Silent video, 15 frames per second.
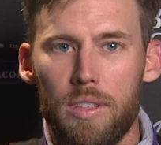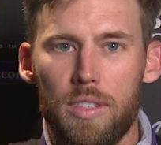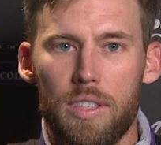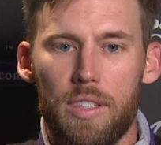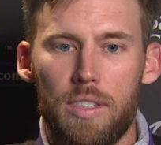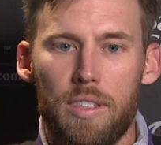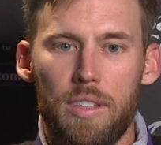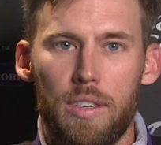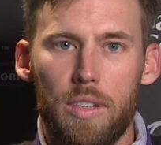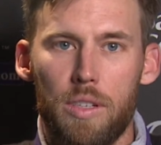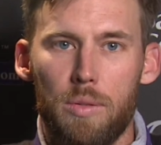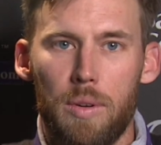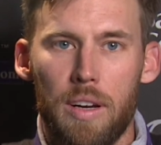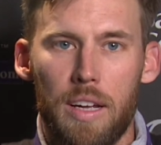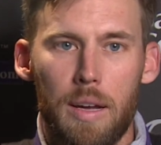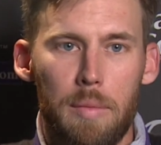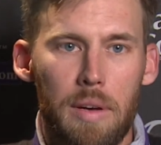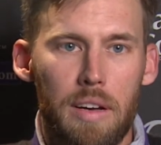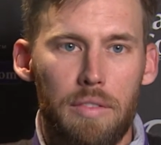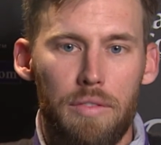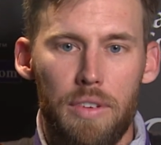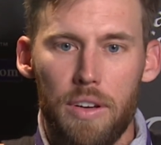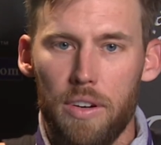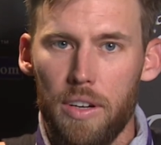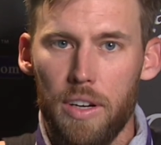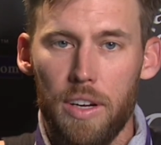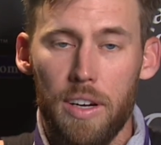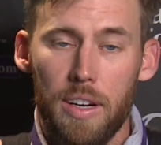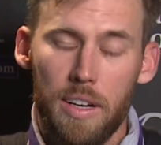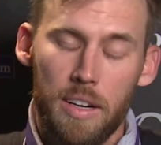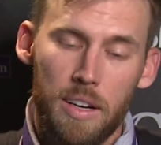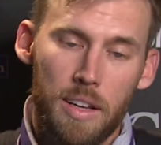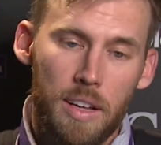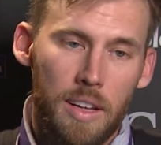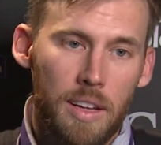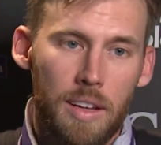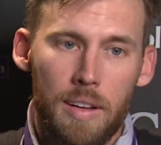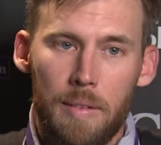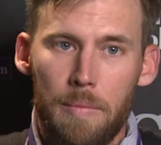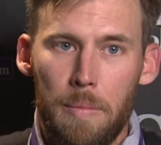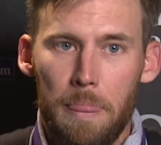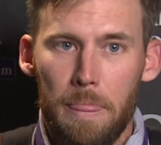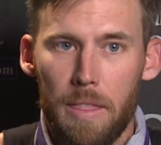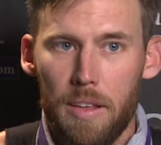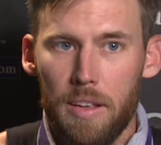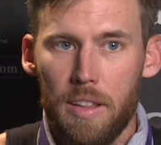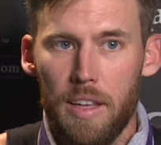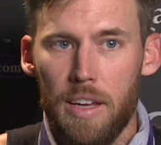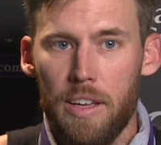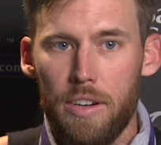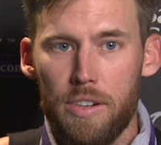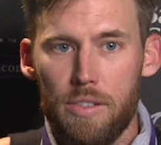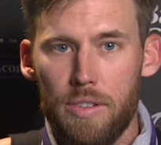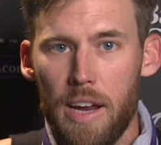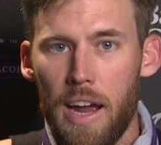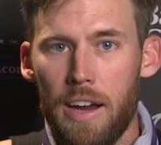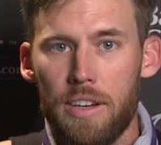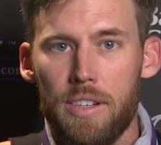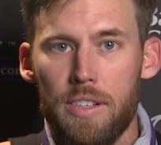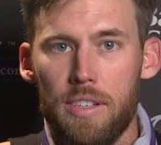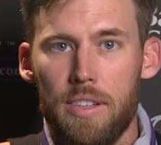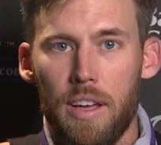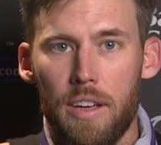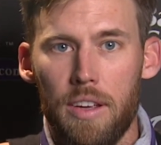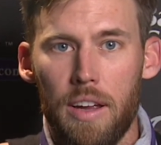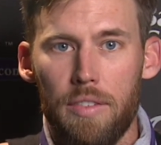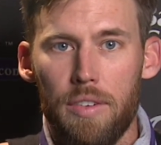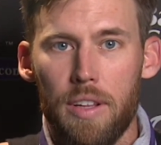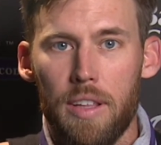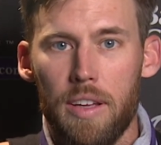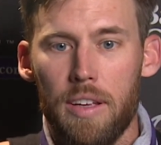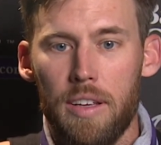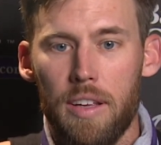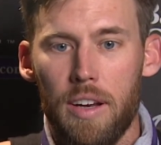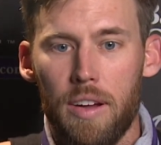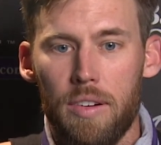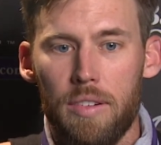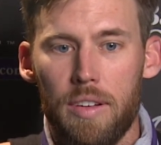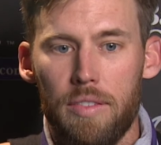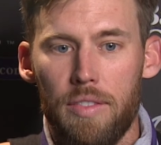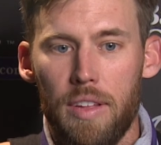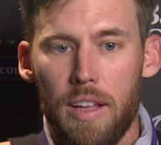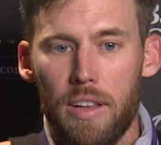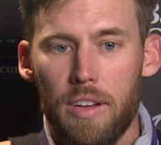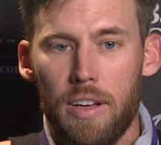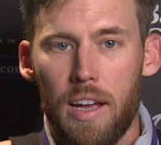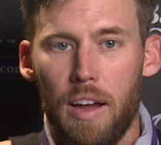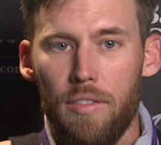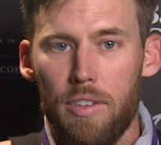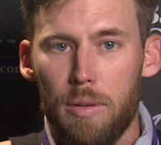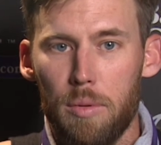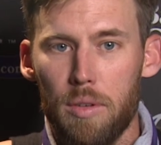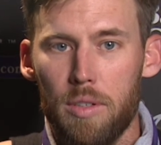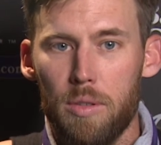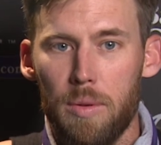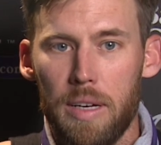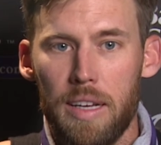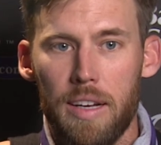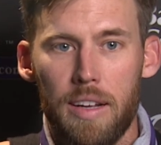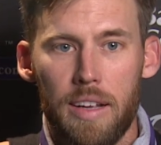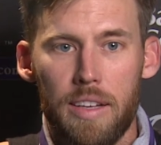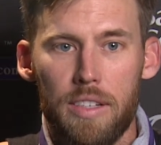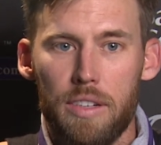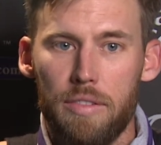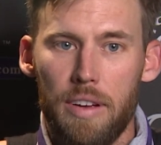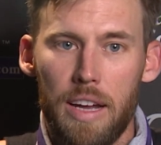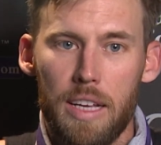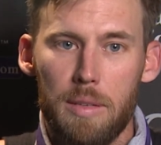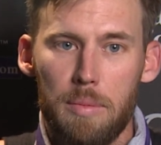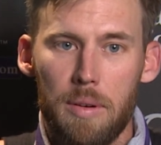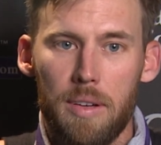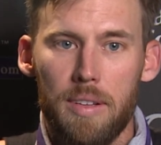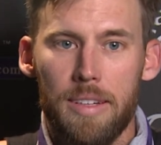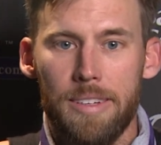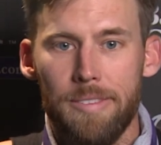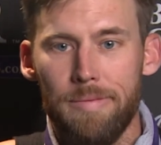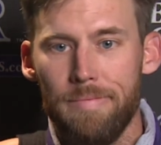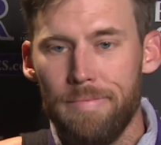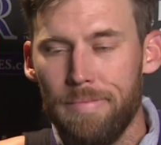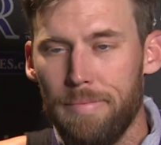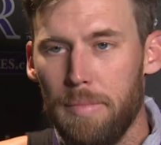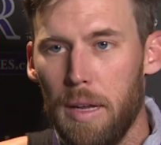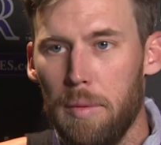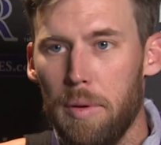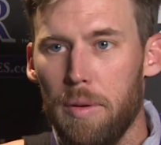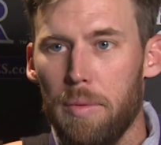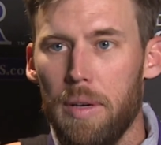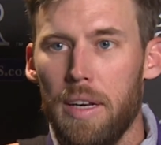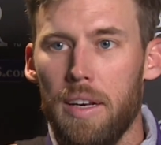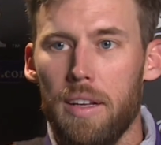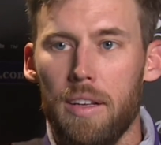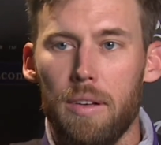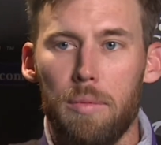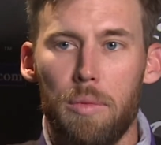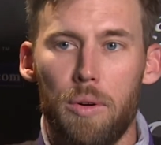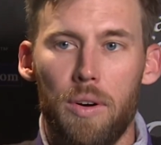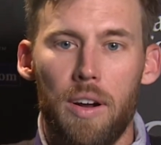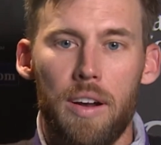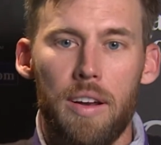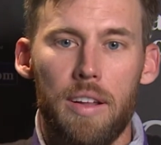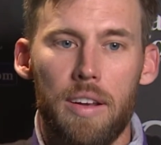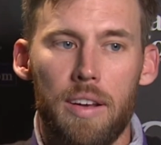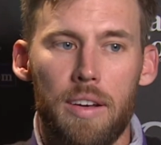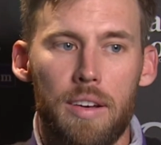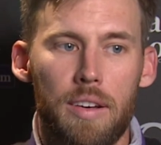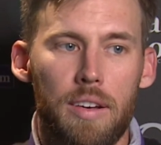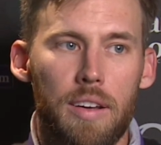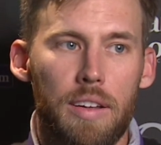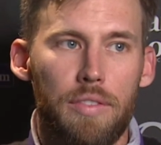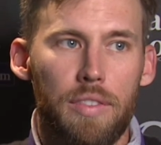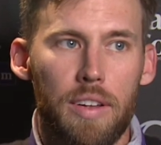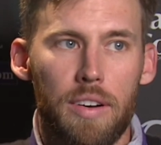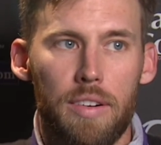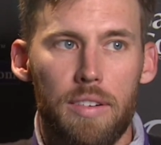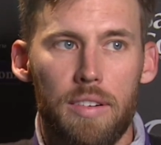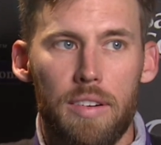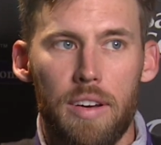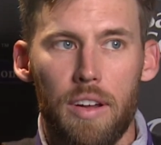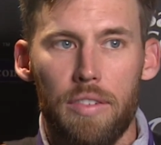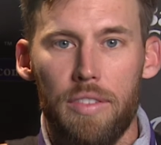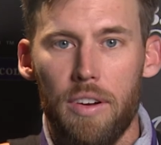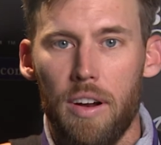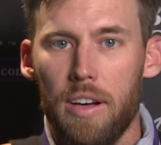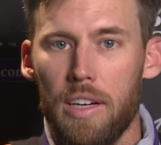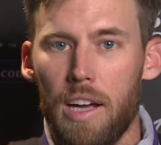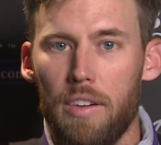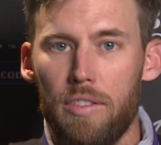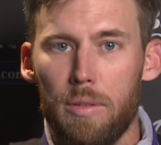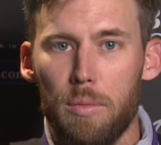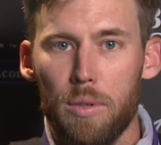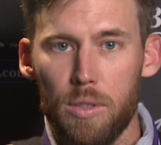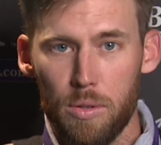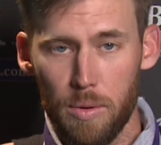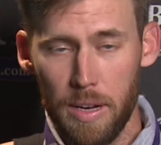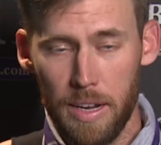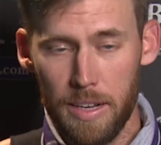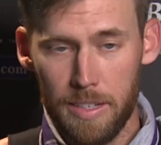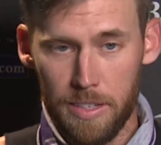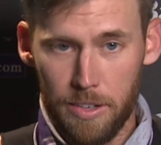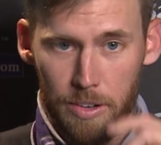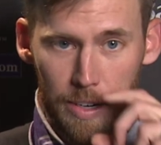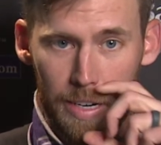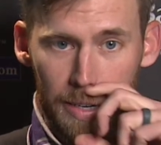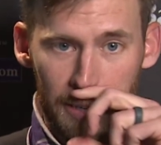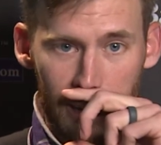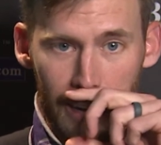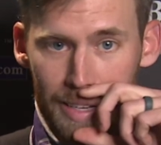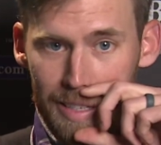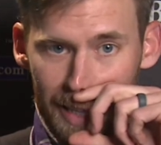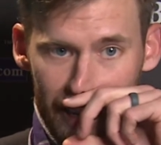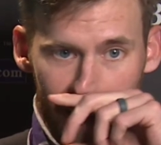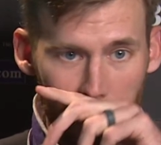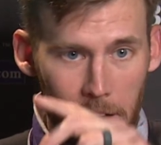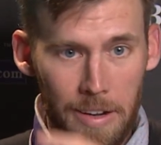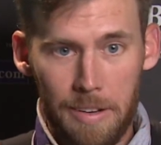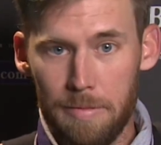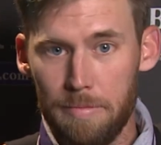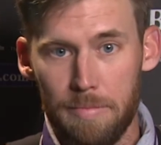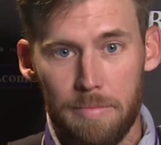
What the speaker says: It's just you just want to come in and feel good. And the hitter's reactions tell you everything. You know, if they look comfortable swinging against your fastball, then maybe we need a little more on it. And if they're, you know, if they're uncomfortable swings and you're getting guys late on it,